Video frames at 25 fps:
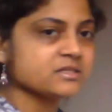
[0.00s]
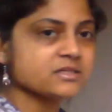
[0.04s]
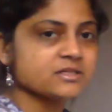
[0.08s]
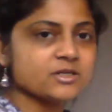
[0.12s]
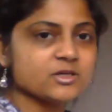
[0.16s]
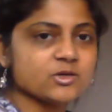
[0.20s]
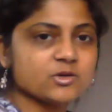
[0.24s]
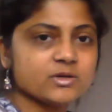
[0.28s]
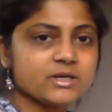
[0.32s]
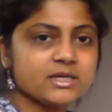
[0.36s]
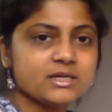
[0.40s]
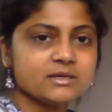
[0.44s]

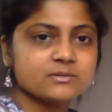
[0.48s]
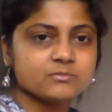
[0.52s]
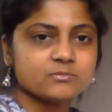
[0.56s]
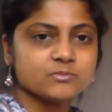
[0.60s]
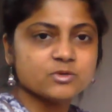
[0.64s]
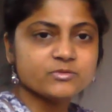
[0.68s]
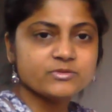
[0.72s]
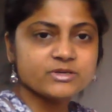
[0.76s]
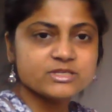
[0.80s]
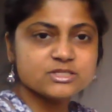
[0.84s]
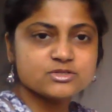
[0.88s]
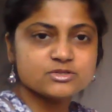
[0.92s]
Okay,
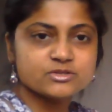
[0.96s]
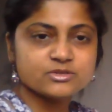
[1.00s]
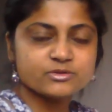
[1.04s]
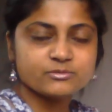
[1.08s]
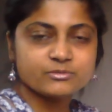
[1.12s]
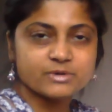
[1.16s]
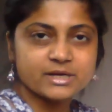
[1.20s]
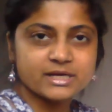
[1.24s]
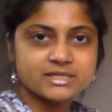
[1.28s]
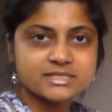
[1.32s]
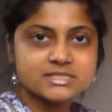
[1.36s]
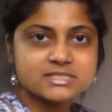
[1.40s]
move it to the
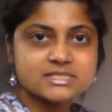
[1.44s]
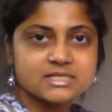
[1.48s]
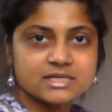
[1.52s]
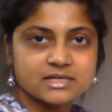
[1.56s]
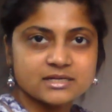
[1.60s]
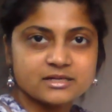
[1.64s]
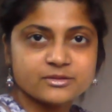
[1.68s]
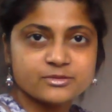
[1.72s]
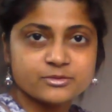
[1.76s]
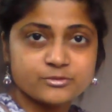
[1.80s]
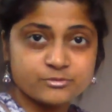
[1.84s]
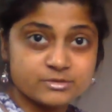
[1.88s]
right
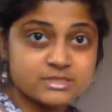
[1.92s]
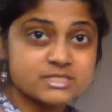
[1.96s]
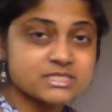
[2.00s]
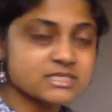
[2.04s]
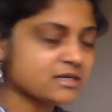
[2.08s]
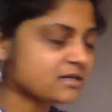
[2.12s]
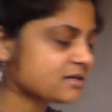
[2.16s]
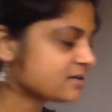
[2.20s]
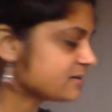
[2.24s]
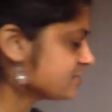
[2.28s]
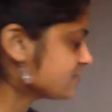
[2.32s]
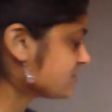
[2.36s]
3
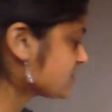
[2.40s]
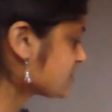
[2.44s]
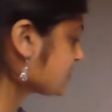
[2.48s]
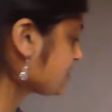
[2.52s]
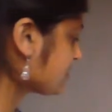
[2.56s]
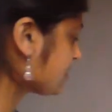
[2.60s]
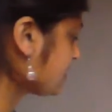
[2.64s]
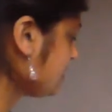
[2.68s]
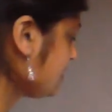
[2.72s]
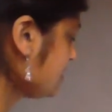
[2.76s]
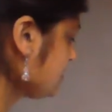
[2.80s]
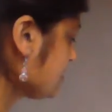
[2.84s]
times,
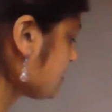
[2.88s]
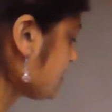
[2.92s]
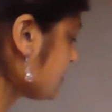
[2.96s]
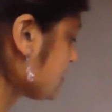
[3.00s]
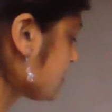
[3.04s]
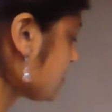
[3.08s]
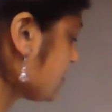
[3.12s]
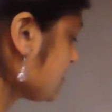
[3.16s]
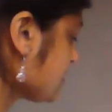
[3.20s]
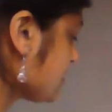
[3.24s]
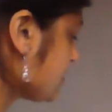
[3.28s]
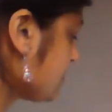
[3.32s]
okay? So
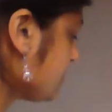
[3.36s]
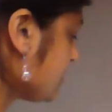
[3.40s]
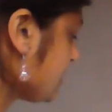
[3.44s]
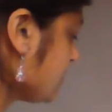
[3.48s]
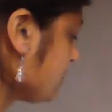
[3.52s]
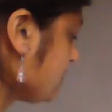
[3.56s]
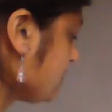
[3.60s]
it's going to be